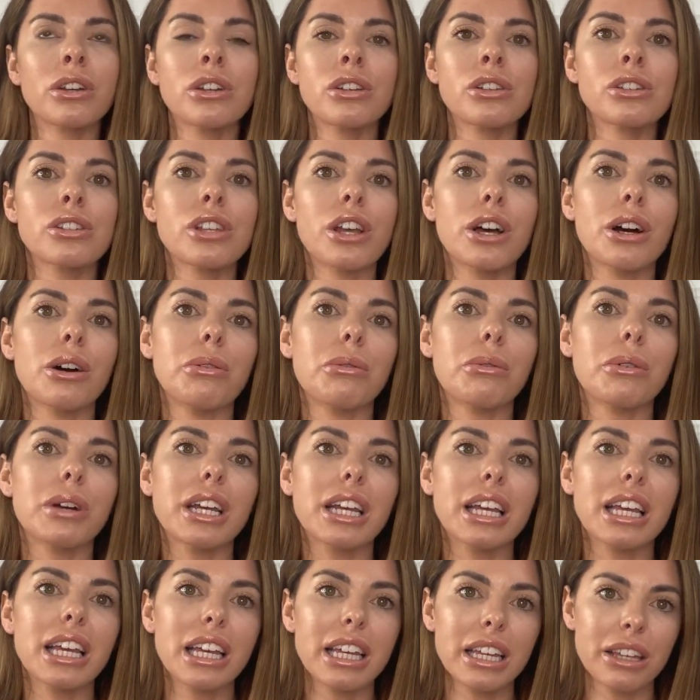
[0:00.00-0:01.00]
So
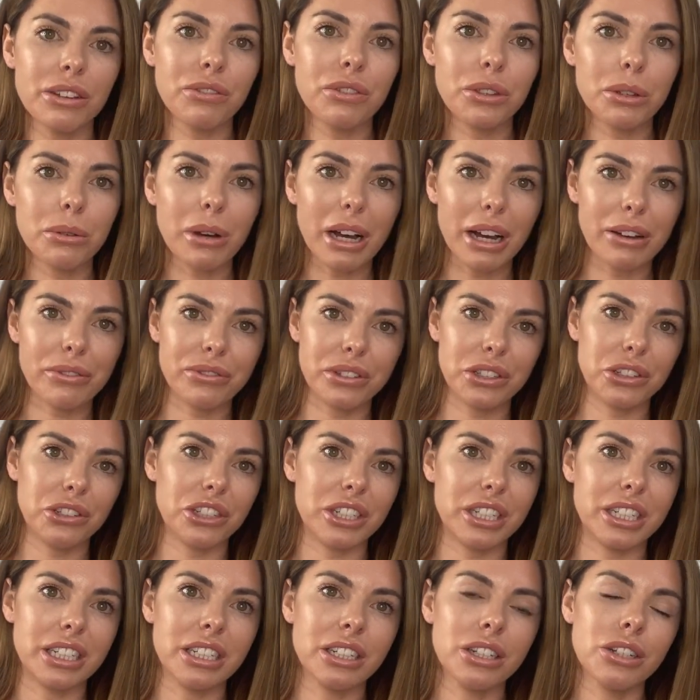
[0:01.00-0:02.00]
if you have the
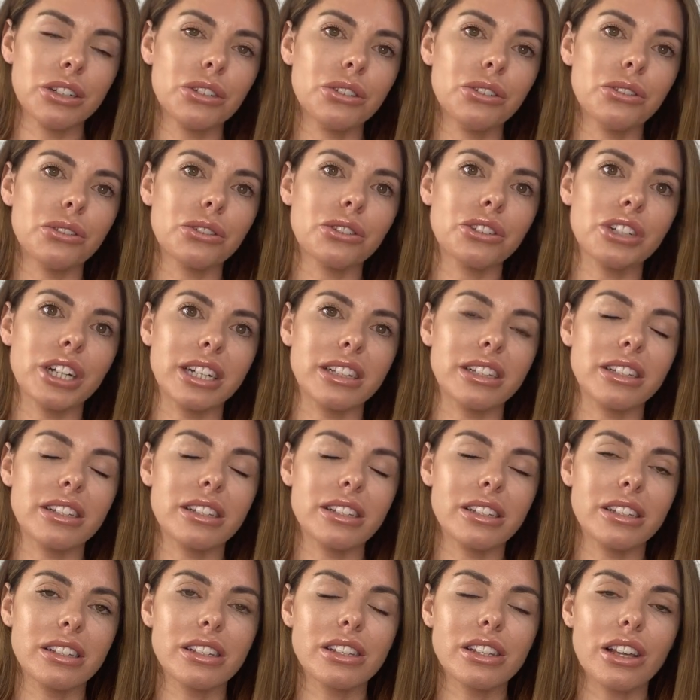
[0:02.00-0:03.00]
gene, your
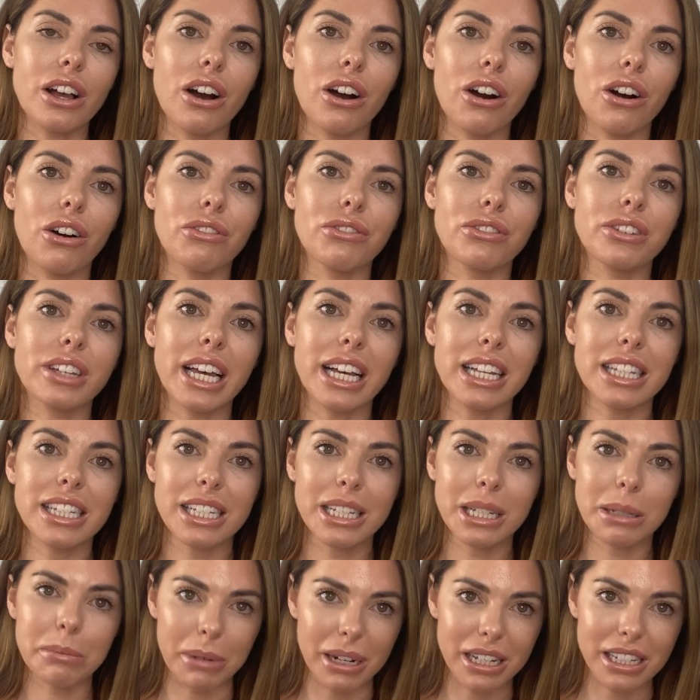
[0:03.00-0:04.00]
chances of
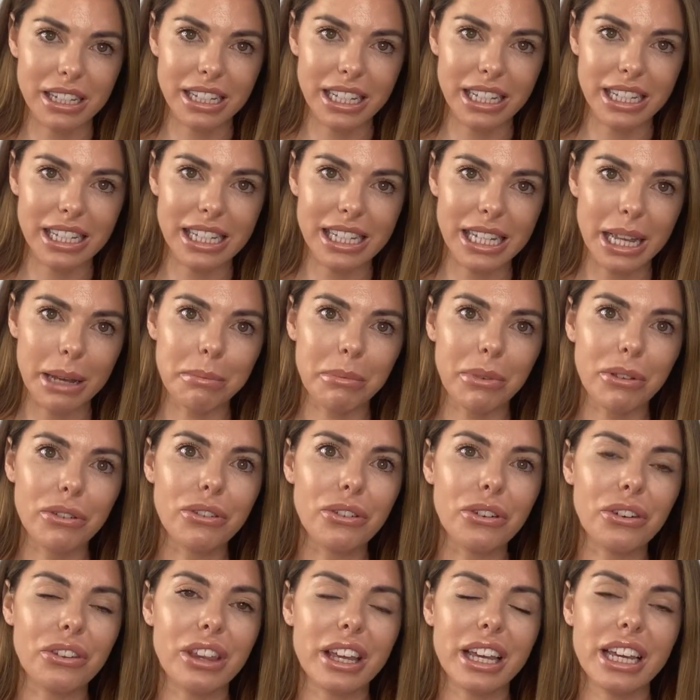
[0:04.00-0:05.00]
getting breast cancer
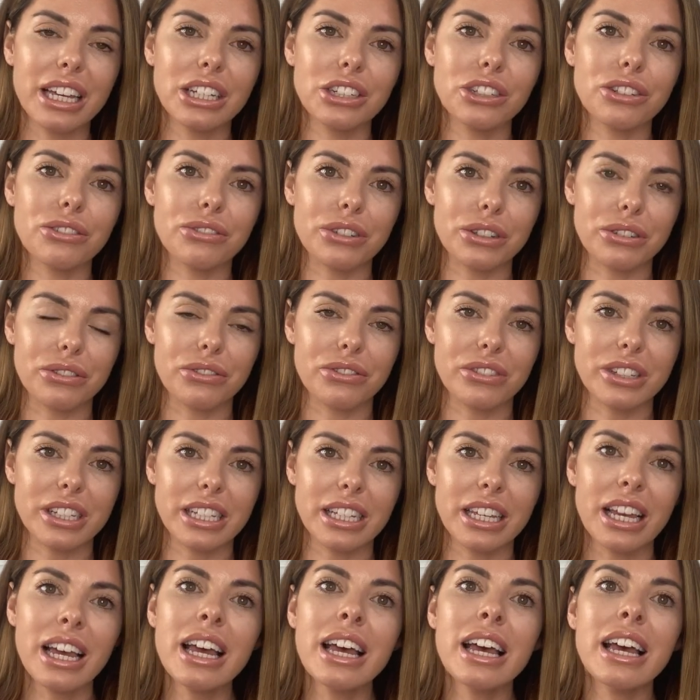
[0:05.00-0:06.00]
before the age of
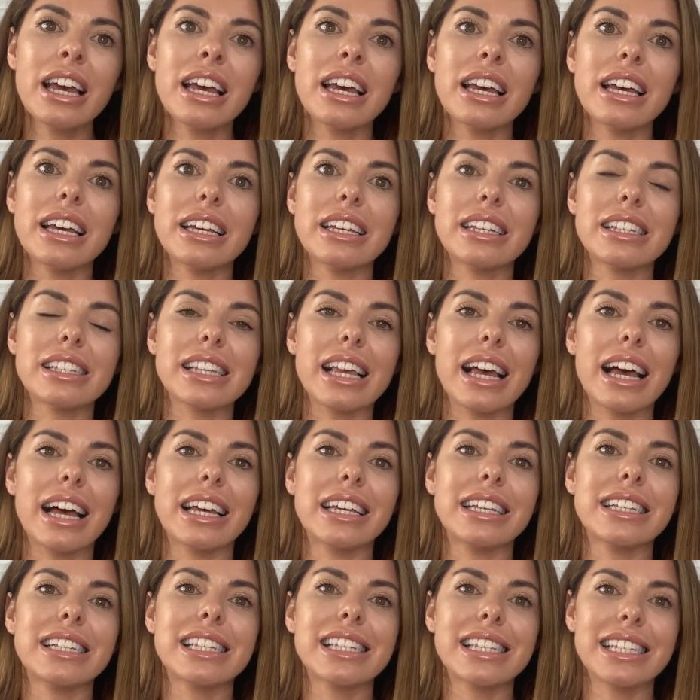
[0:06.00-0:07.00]
50 is
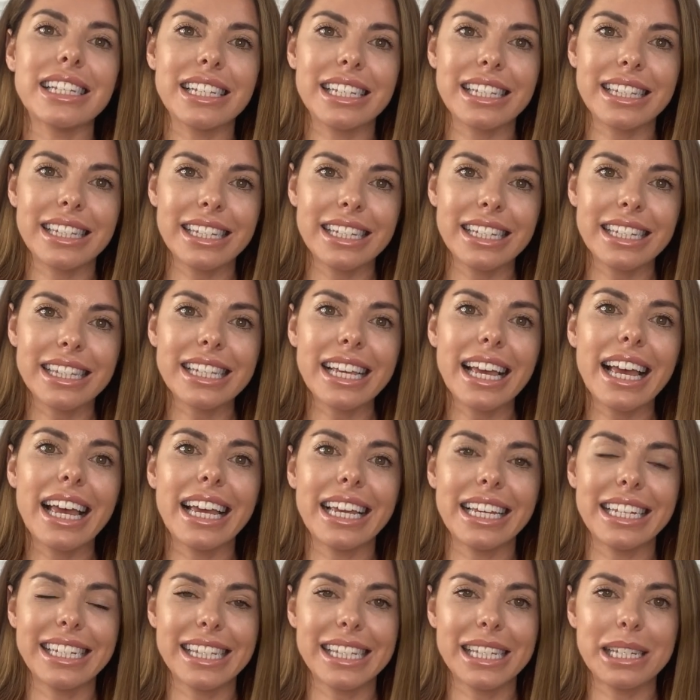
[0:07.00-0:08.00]
a 60 to
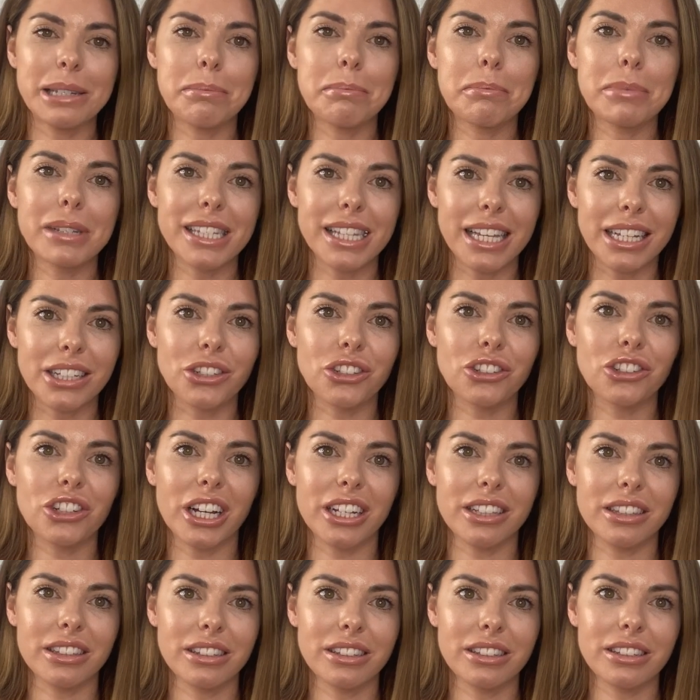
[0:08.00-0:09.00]
80%
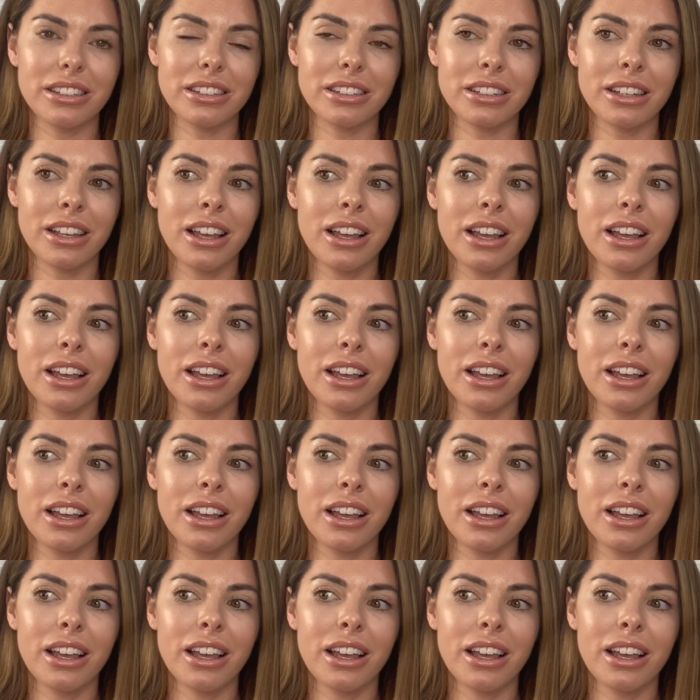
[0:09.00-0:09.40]
chance.